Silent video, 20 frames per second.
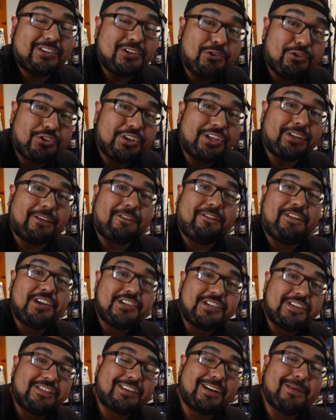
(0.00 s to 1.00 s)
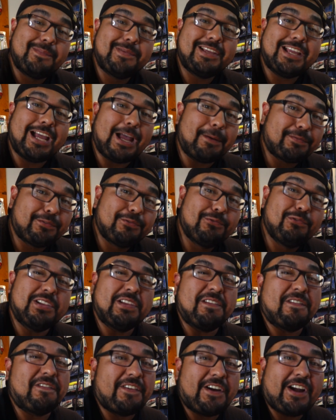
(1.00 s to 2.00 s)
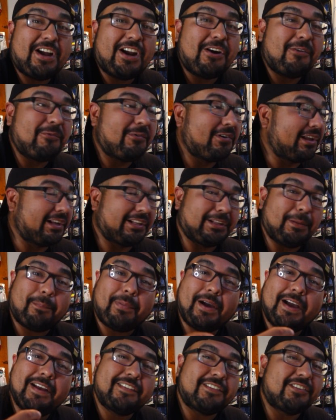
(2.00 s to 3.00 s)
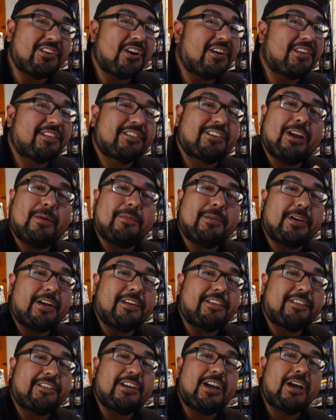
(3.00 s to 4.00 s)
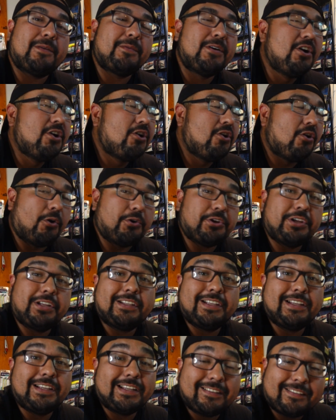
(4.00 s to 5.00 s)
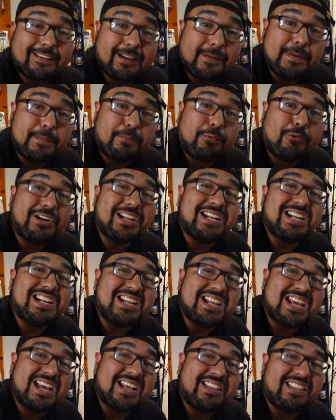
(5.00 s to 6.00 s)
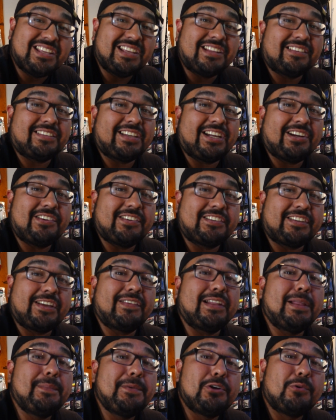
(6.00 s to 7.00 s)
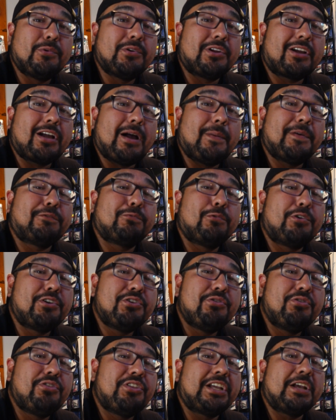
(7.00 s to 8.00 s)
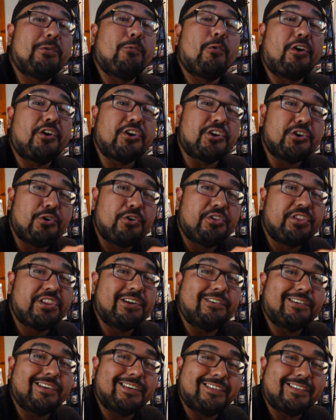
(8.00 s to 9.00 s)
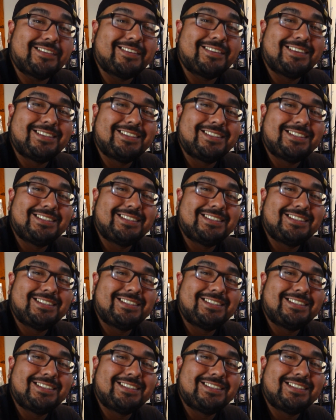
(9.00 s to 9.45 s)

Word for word: Do you think the fish is gonna be absolutely fire, where like the bite is nonstop, nonstop? Or do you think it's gonna be pretty dead the entire time? Let me know in the comments, what do you think and what are your theories?